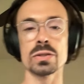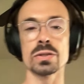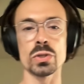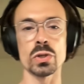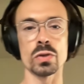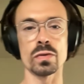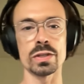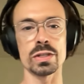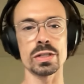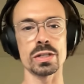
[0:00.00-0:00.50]

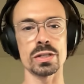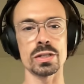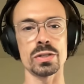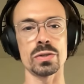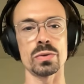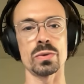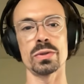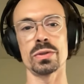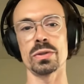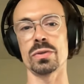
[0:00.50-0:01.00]
services
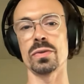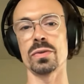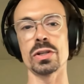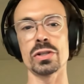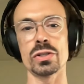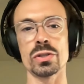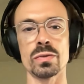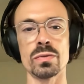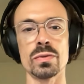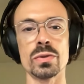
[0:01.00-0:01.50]
or the
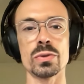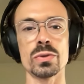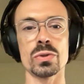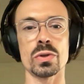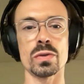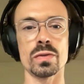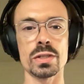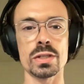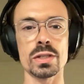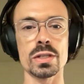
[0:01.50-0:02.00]
creation of new
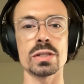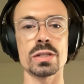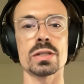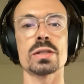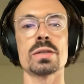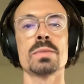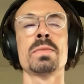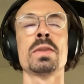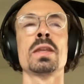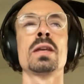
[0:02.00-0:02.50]

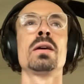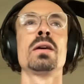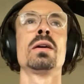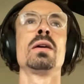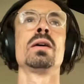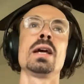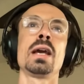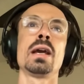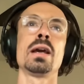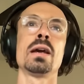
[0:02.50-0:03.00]
services.
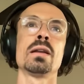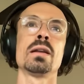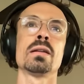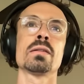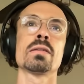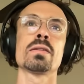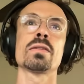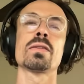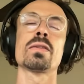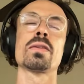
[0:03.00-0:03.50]

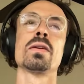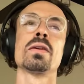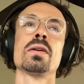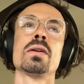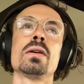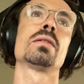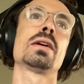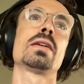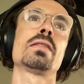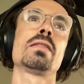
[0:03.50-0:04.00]
And
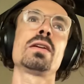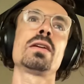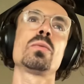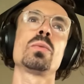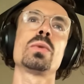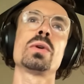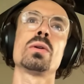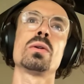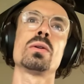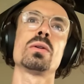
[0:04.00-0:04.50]
I think
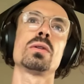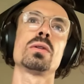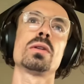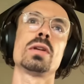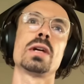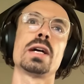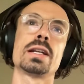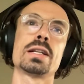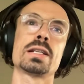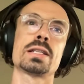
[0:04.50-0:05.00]
we all
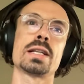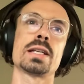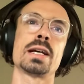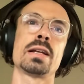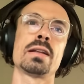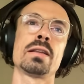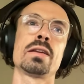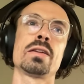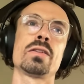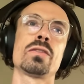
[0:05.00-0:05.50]

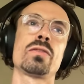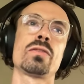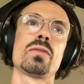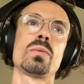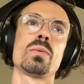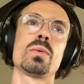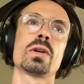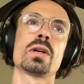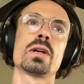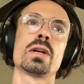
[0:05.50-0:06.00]
understand that
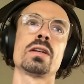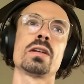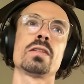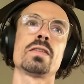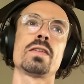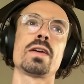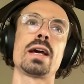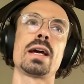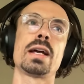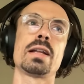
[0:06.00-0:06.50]
we're kind of
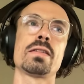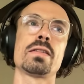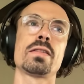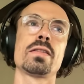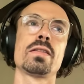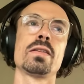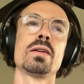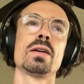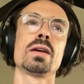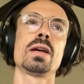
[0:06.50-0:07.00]
at
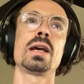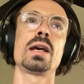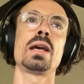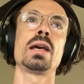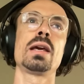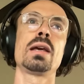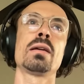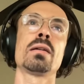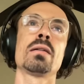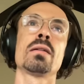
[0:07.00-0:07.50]

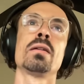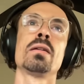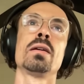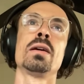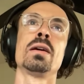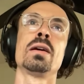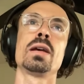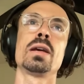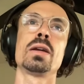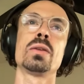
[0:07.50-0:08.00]
a
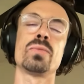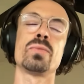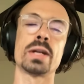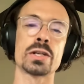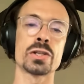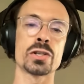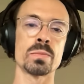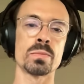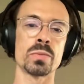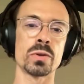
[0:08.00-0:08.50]

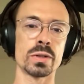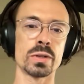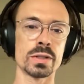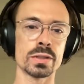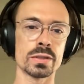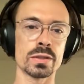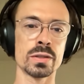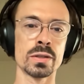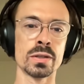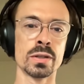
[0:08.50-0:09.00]
inflection
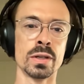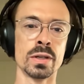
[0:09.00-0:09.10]
point